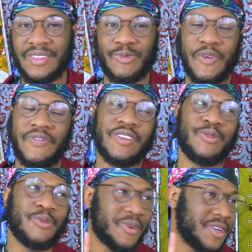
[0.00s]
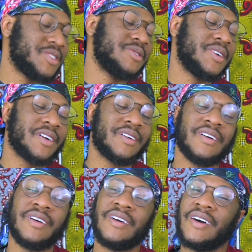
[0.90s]
with this one trick,
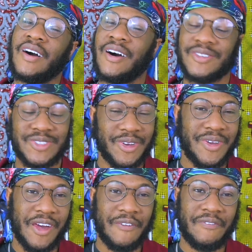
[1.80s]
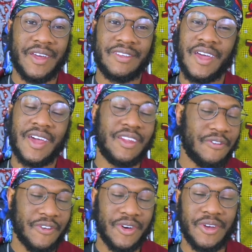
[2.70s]
I'll show you how to fix any
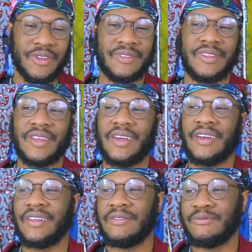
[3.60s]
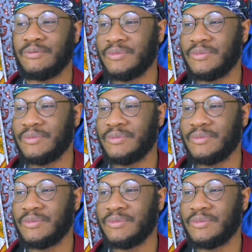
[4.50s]
photos and